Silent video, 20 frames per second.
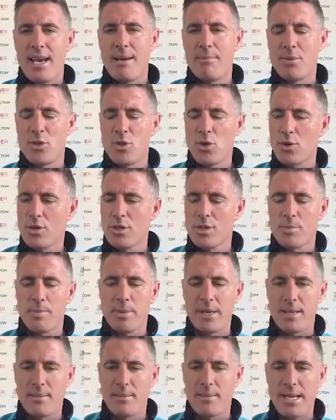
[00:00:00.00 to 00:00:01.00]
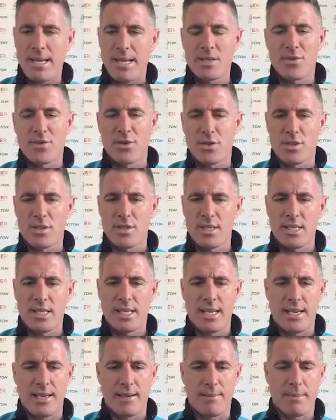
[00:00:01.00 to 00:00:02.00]
Jordan's been immense for us. And
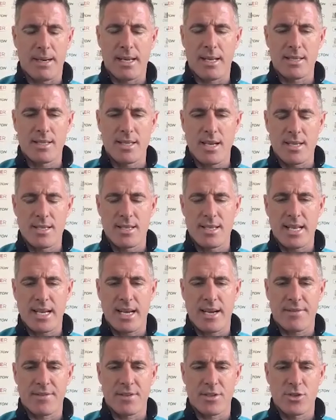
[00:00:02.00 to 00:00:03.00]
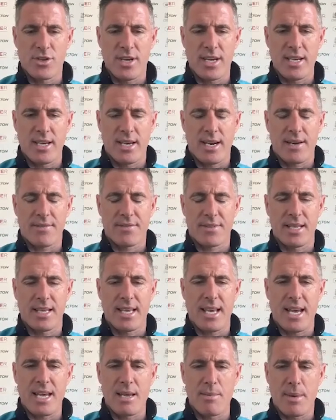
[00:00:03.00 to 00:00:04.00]
I said after the
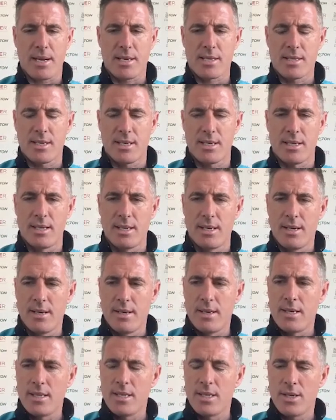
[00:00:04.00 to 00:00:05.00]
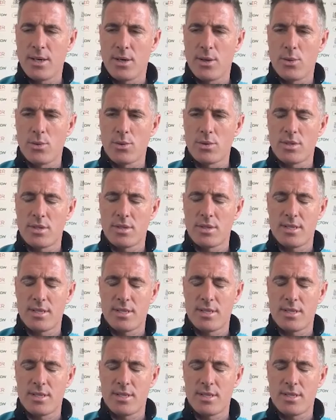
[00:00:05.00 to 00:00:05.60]
game, actually, you know,